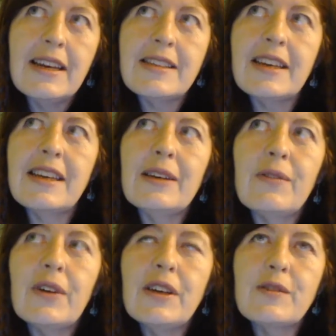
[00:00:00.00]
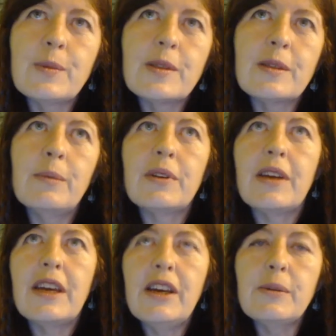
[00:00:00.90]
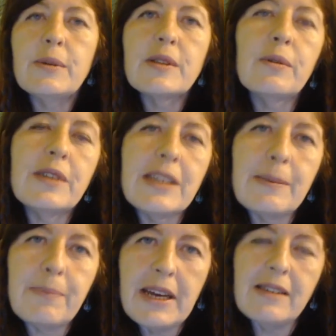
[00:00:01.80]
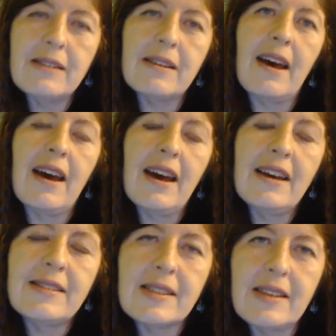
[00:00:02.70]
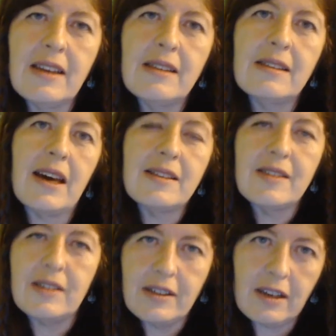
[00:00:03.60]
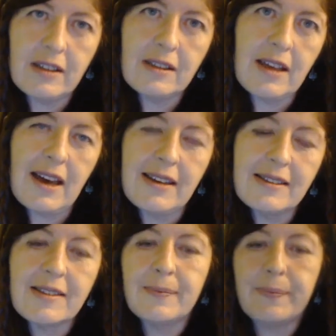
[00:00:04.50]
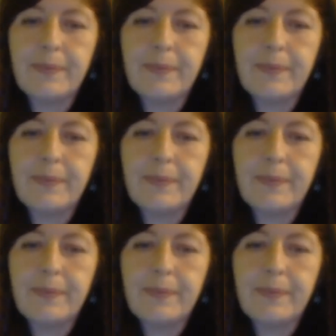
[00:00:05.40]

taking advice from somebody who has already been there and seen that and done that.